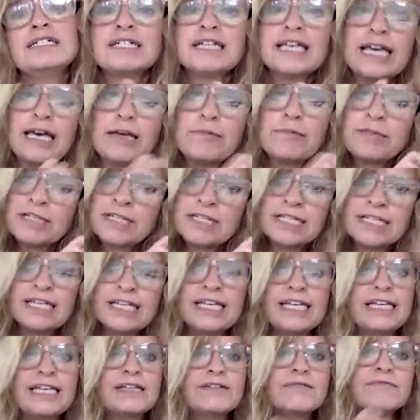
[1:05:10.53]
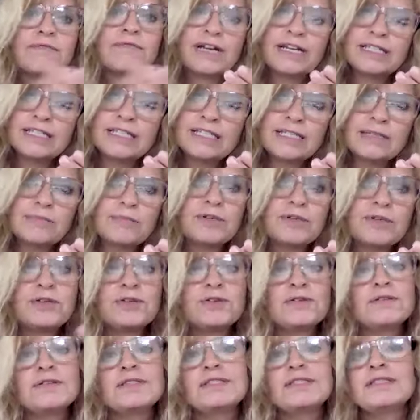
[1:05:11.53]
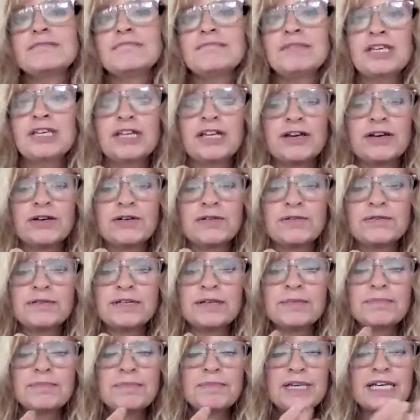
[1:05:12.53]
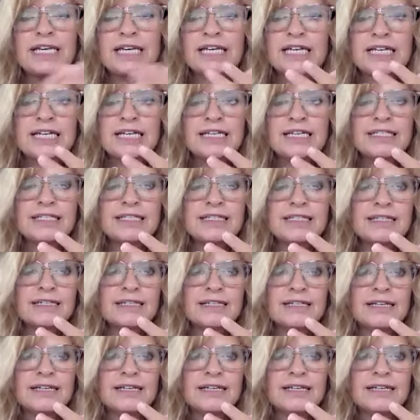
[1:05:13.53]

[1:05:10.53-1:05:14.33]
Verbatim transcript: kept clean runs smooth you know because